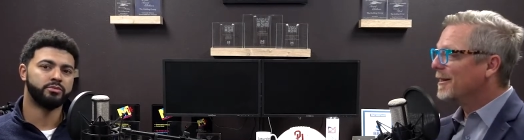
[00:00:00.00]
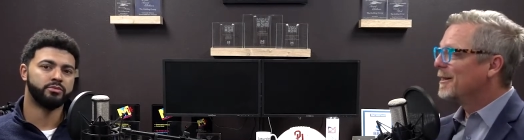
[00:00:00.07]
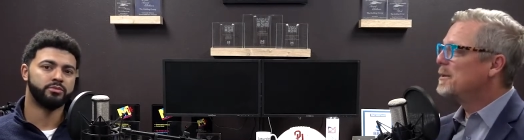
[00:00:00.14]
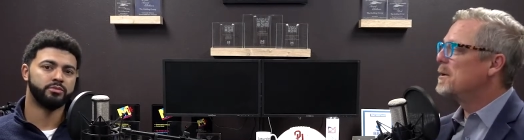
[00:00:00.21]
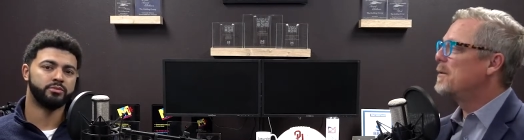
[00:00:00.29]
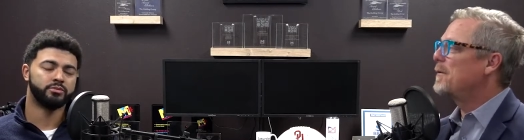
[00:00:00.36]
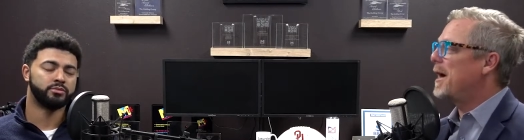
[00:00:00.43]

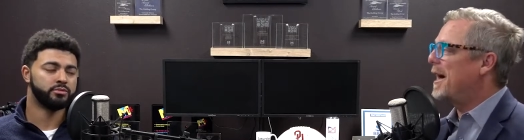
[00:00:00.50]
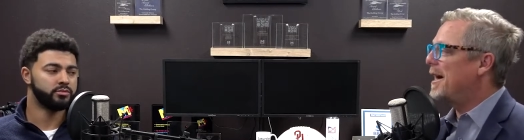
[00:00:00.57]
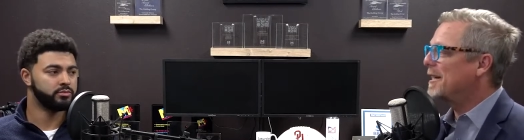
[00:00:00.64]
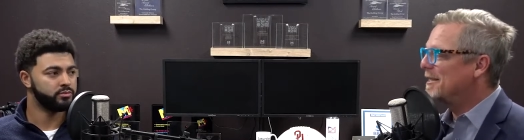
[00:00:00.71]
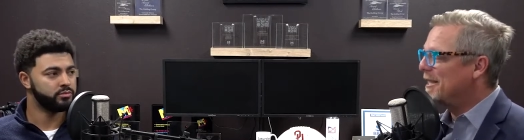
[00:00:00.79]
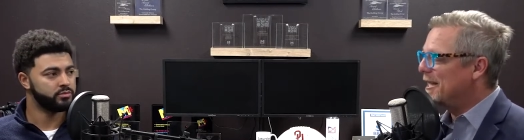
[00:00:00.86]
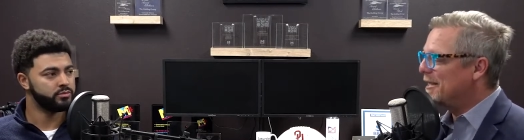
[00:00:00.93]
Speaker 1: you have
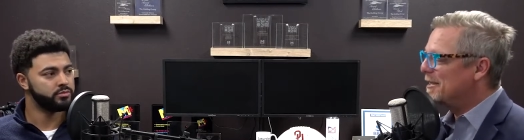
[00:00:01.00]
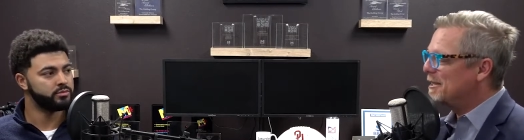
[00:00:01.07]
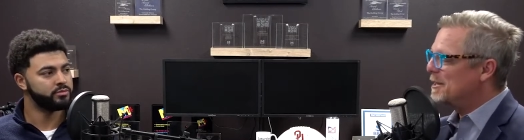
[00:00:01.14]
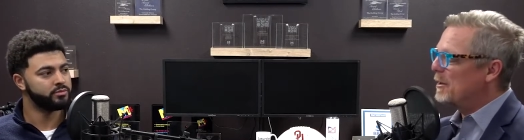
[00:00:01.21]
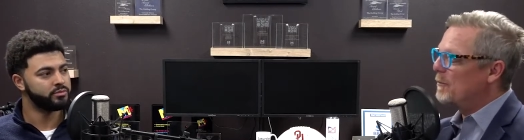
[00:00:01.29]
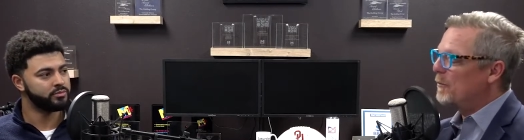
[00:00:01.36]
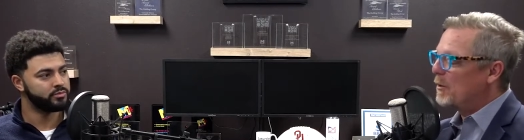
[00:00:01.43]

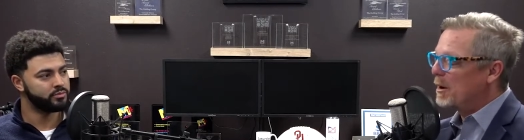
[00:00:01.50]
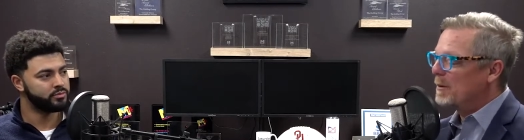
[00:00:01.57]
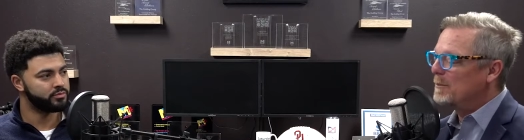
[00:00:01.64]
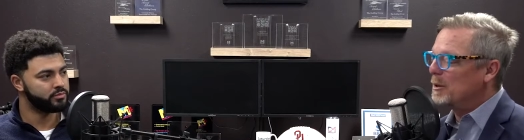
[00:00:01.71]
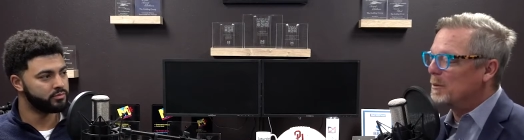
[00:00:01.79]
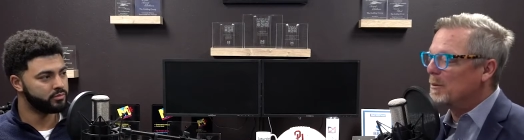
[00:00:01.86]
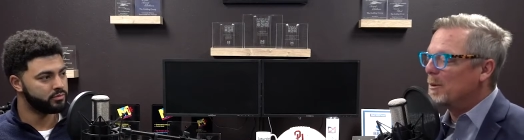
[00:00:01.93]
access from
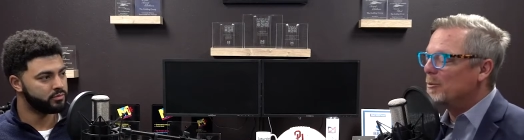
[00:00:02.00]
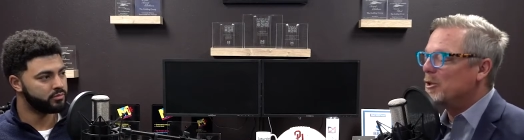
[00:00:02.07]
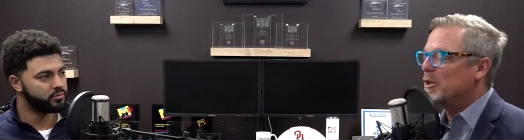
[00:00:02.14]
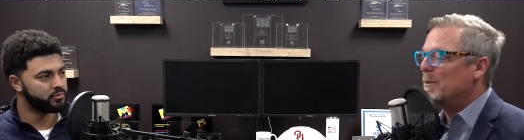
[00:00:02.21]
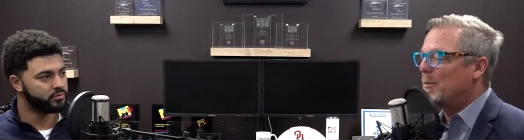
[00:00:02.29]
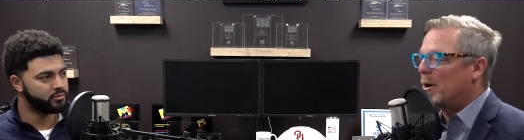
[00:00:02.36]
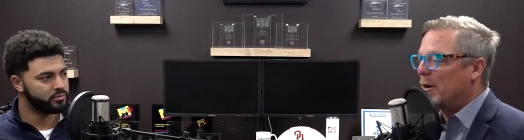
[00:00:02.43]
your
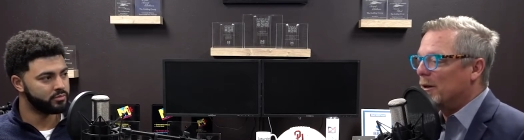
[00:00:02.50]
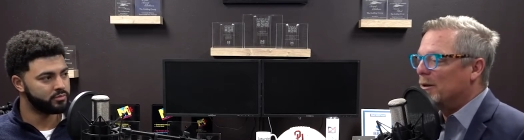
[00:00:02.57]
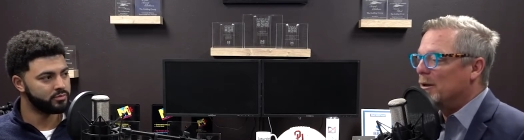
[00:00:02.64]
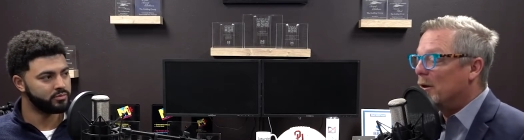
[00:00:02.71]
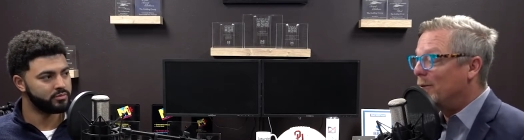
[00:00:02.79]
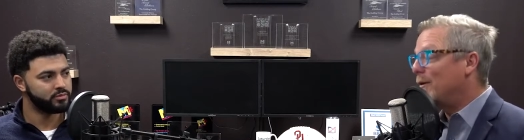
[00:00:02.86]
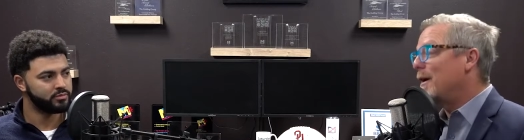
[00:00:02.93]
membership on the
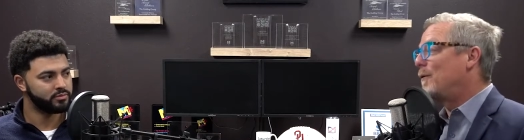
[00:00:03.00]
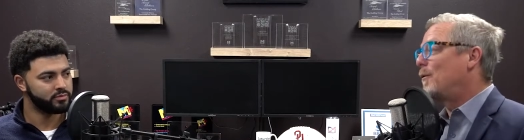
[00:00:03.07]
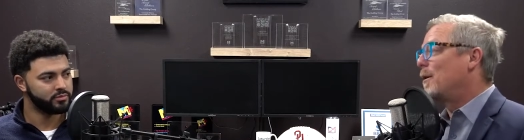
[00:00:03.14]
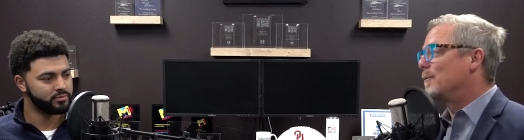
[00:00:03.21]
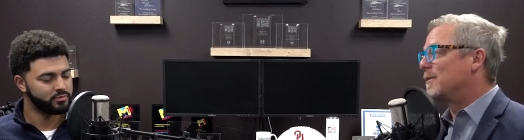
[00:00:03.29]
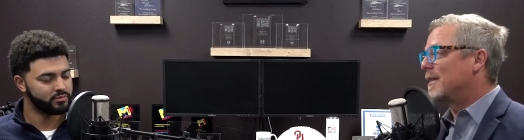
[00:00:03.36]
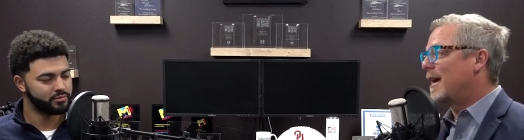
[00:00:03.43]
OVF
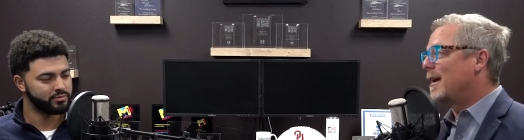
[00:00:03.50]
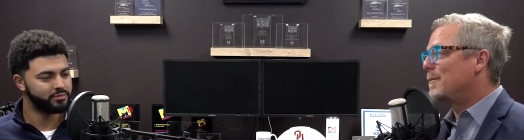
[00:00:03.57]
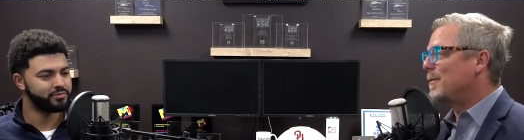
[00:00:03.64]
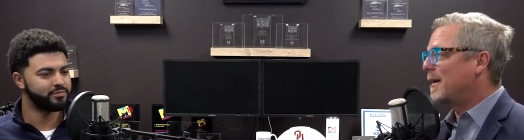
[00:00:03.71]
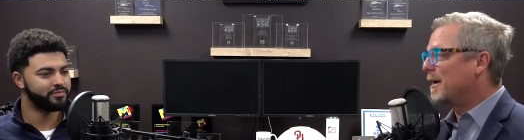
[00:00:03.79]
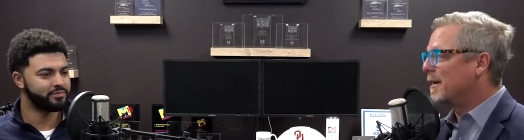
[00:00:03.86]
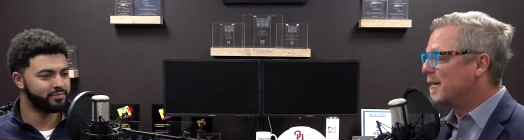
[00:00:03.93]
website
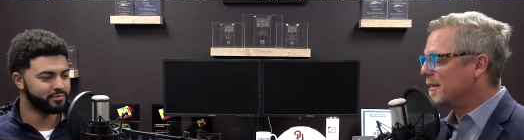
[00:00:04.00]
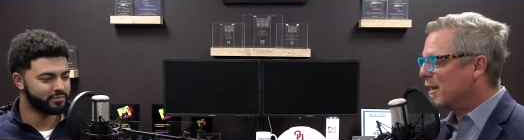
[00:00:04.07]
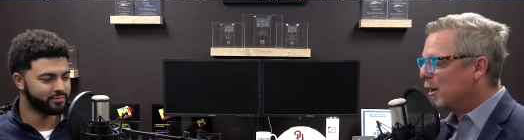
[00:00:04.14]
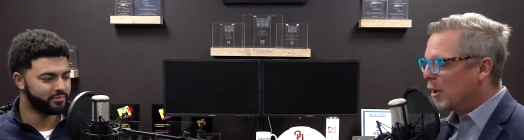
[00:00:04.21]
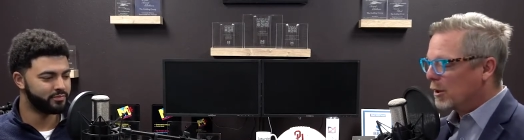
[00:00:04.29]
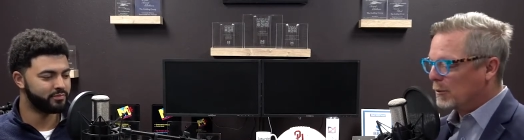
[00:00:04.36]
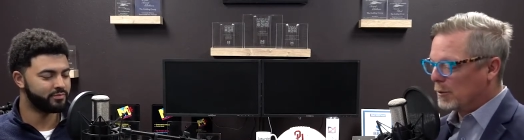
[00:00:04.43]
because
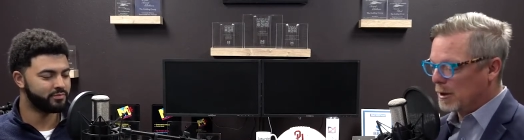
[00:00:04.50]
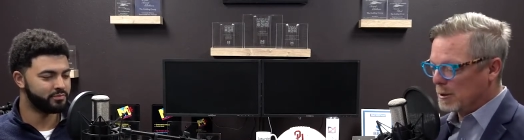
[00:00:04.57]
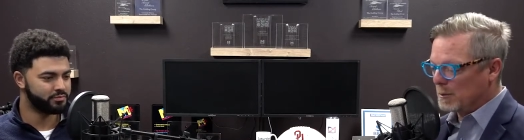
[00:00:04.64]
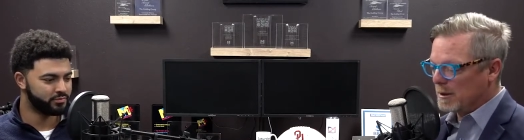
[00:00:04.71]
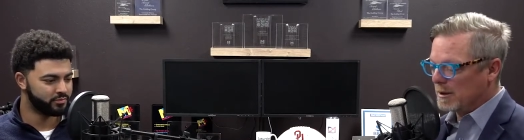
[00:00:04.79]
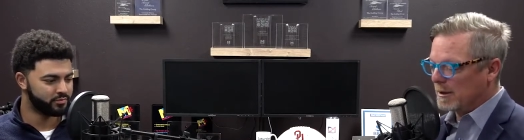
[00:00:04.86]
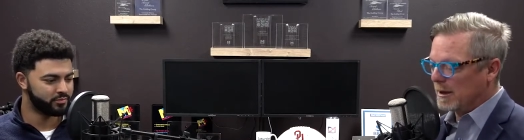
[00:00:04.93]
Chris
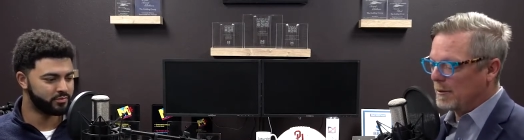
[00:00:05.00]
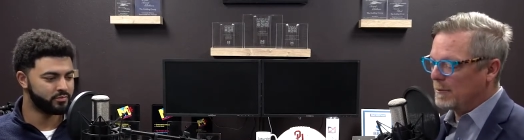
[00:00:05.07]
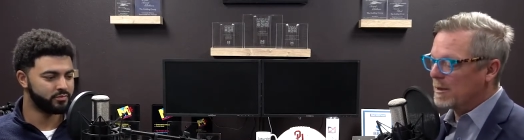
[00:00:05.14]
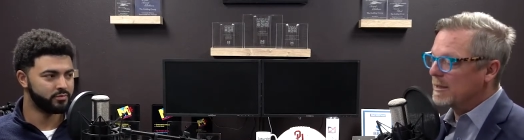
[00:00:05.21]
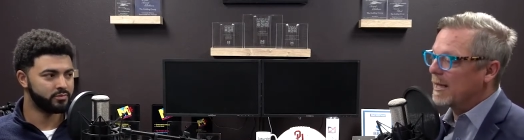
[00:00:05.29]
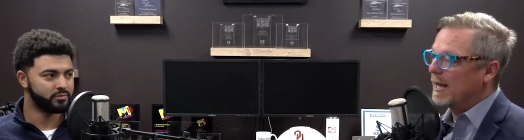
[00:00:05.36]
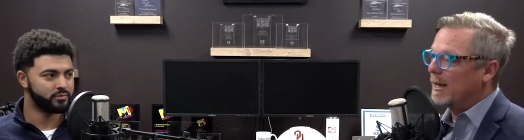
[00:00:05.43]
was uh,
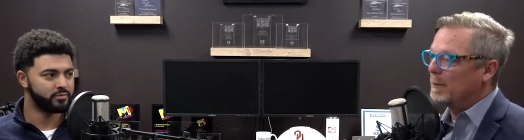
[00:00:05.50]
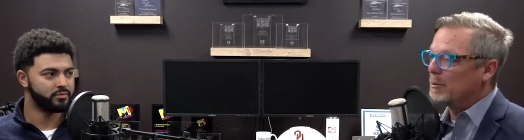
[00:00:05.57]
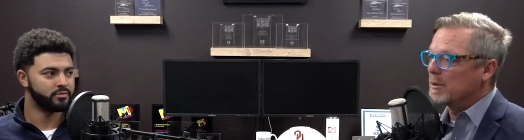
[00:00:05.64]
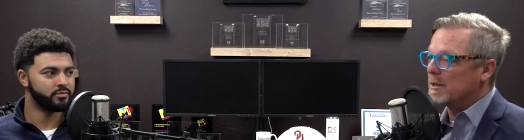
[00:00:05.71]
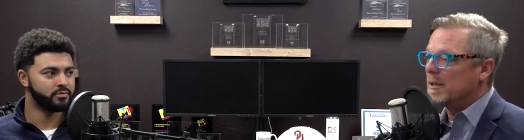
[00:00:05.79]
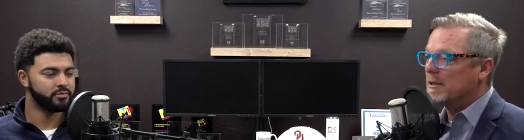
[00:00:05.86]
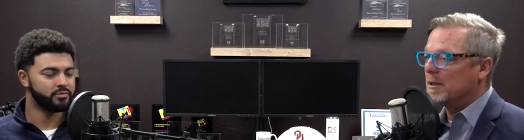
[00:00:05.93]
was a
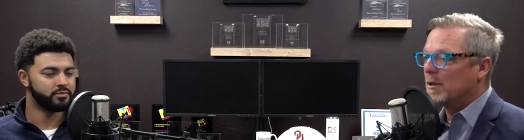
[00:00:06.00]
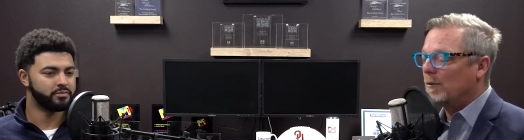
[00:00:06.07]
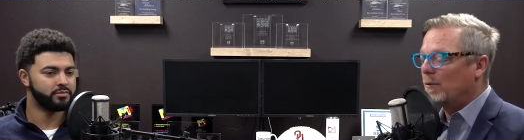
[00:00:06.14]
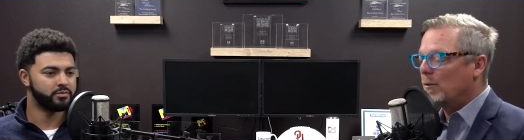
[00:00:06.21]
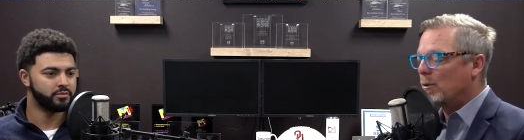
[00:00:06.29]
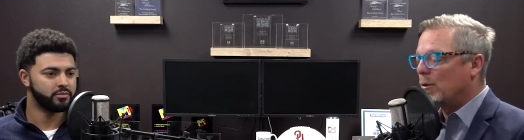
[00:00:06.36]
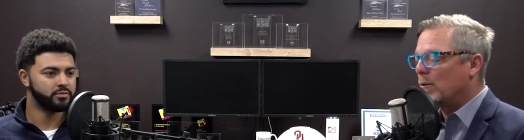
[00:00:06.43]
presenter
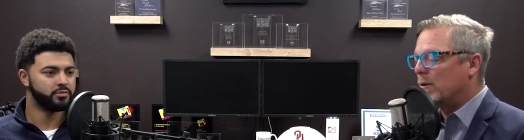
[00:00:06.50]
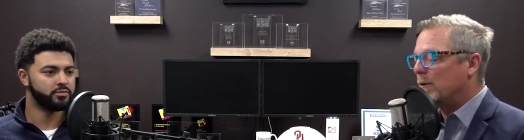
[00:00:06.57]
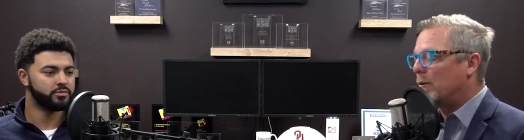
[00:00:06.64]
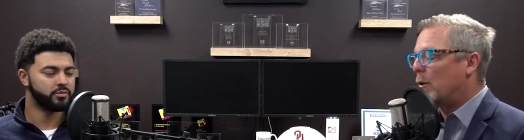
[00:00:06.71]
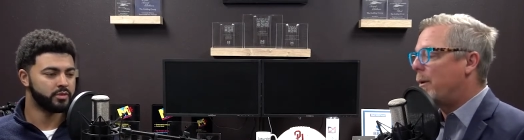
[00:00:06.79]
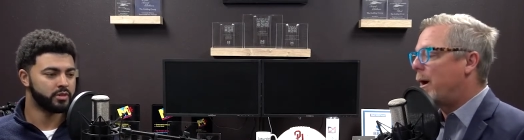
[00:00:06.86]
for one of our